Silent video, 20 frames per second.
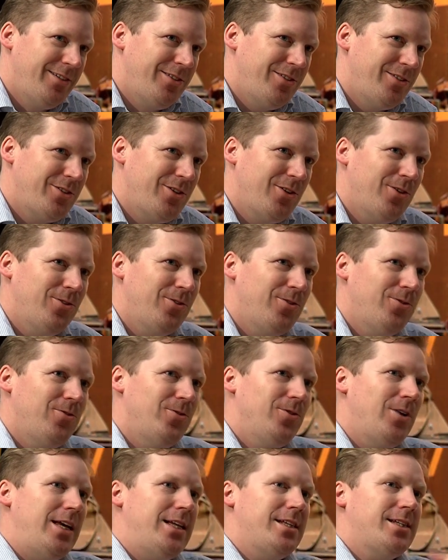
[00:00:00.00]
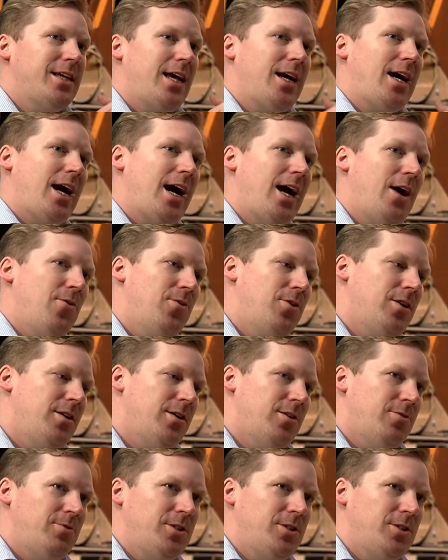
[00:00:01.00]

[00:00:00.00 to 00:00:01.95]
So it's our